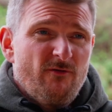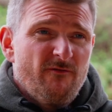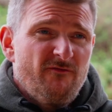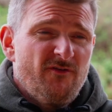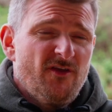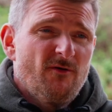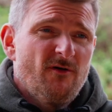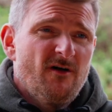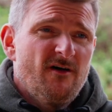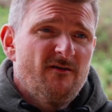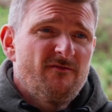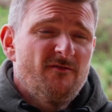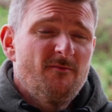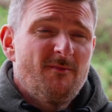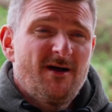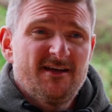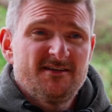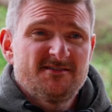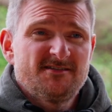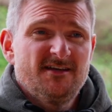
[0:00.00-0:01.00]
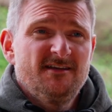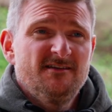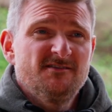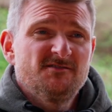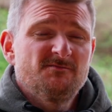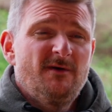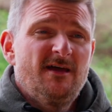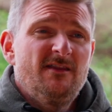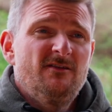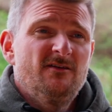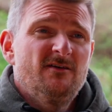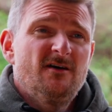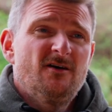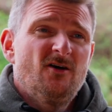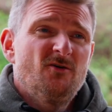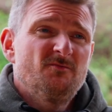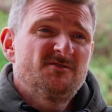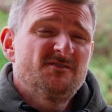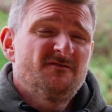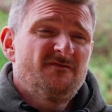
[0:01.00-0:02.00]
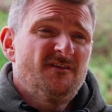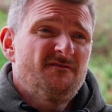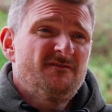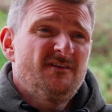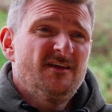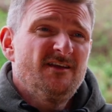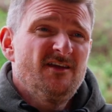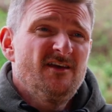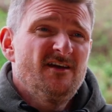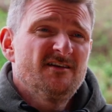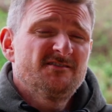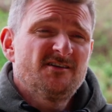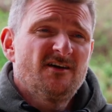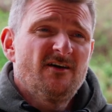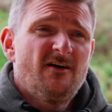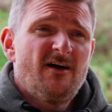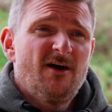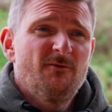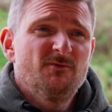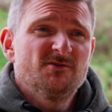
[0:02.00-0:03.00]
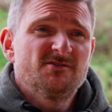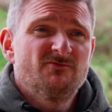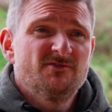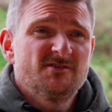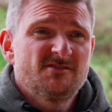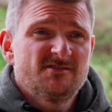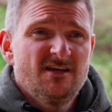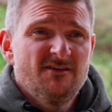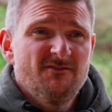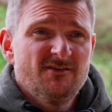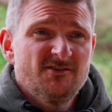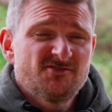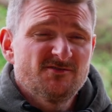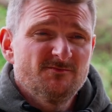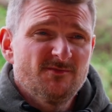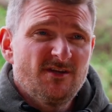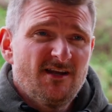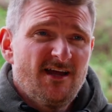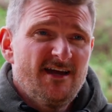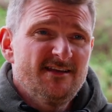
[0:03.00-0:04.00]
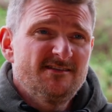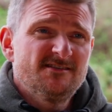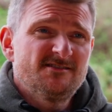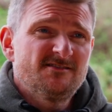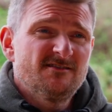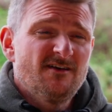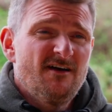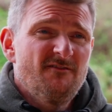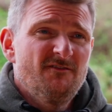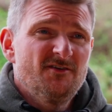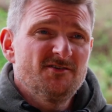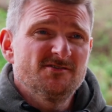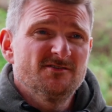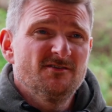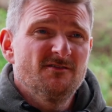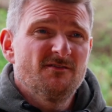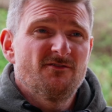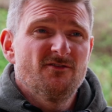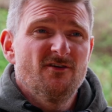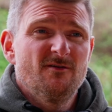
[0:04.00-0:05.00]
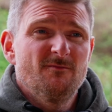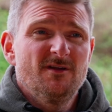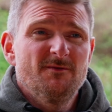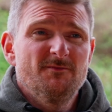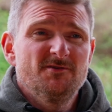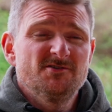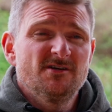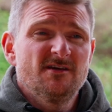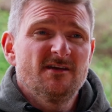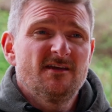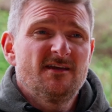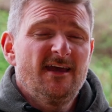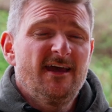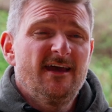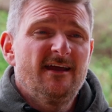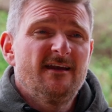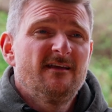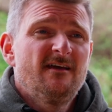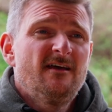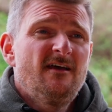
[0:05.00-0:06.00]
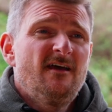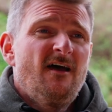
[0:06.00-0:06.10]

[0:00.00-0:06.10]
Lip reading: reviewer for magazines meant that up to 15 years ago, I was receiving some of the latest night vision and thermal imaging kit.